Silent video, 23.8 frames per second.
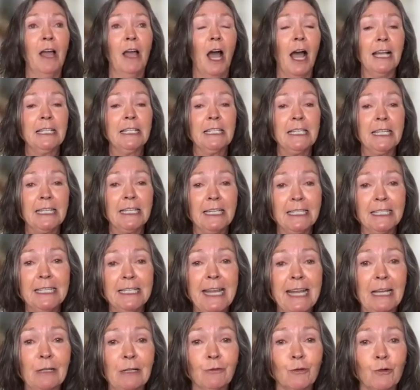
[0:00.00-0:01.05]
I said, it's
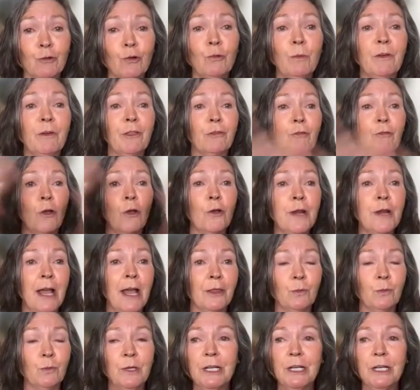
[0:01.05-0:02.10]
natural, thrown out the
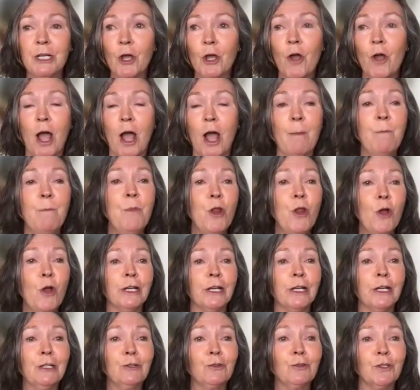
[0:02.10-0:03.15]
window. I'm not
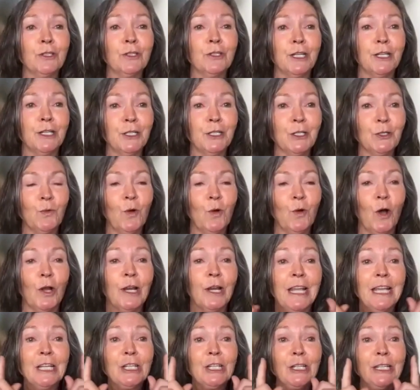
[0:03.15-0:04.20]
interested a squat.
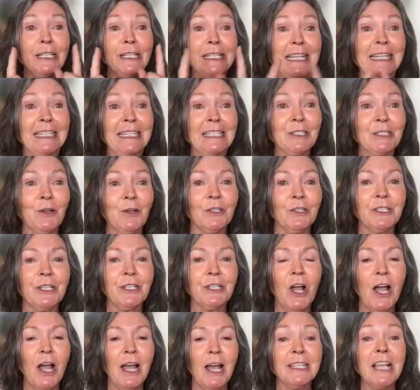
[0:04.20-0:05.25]
She said, it's got
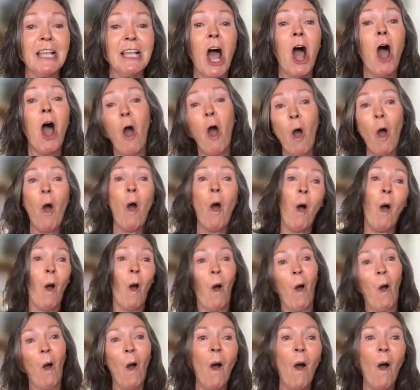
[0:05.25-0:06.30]
science. Ha, ha,
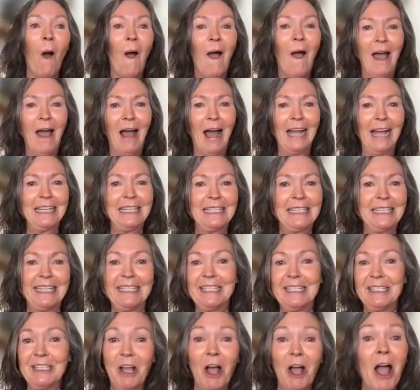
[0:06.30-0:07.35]
ha. I said,
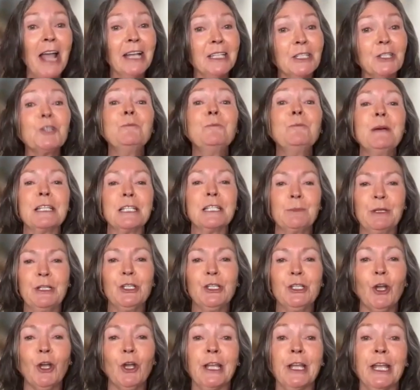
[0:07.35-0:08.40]
science? You must be
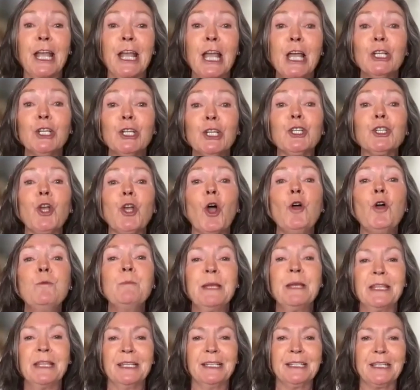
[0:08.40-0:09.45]
joking. Show me
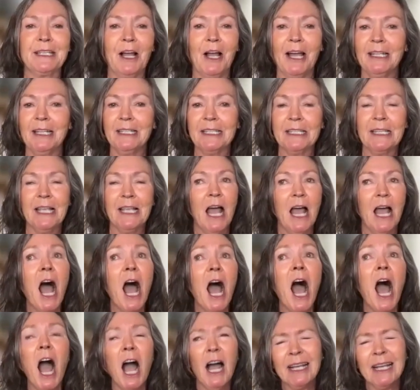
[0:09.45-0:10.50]
the science.
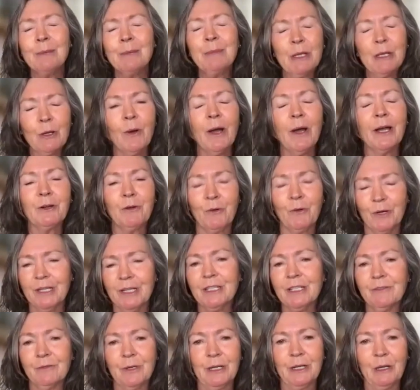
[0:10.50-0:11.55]
I can be quite
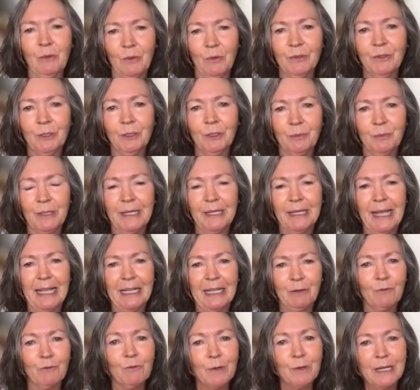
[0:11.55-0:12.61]
aggressive when I want to be, and
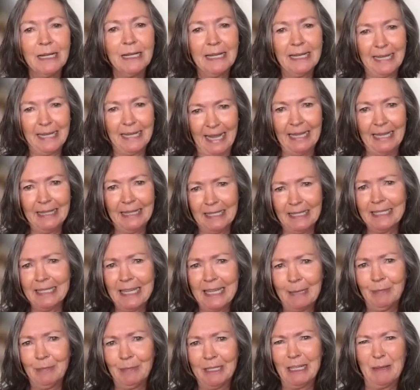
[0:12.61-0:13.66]
the
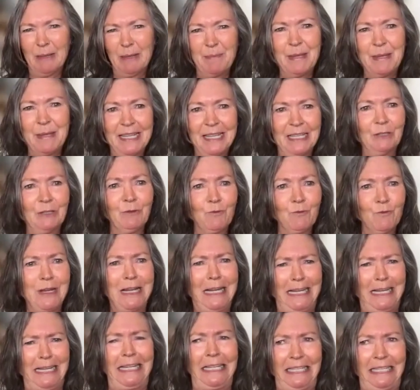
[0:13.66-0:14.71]
skeptic in me is
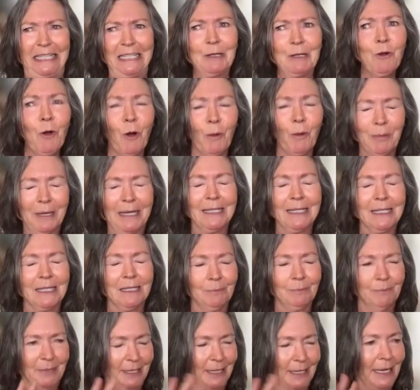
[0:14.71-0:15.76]
really not pleasant.
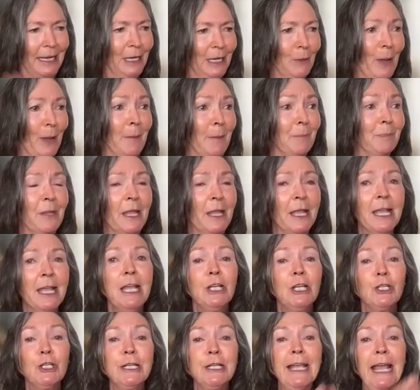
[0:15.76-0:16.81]
But anyway,
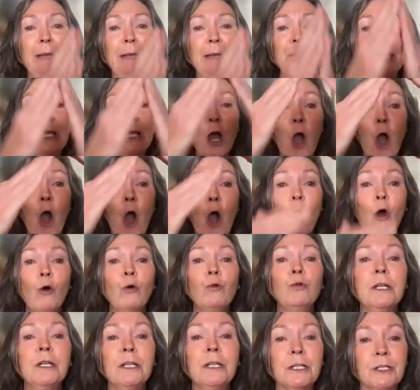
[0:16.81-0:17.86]
she gave me the whole
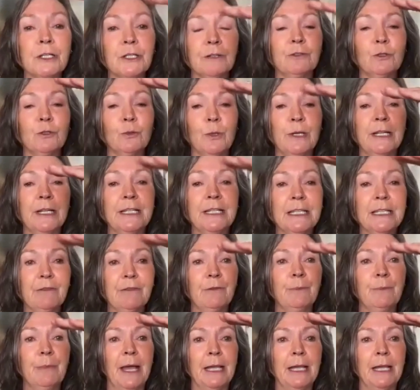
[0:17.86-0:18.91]
list of
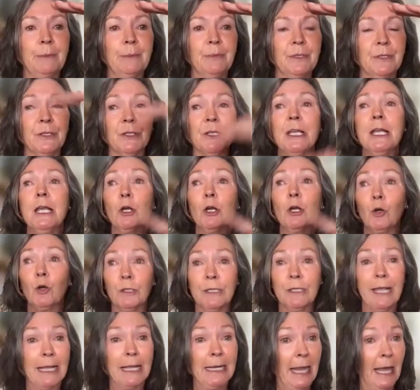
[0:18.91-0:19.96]
27 papers because I
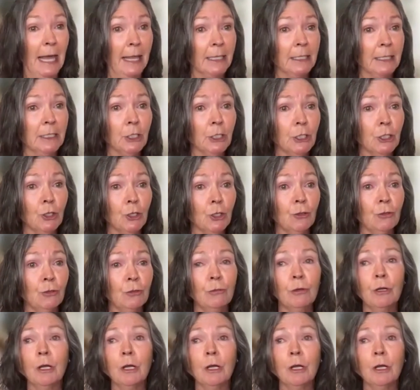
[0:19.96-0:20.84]
had nothing to do.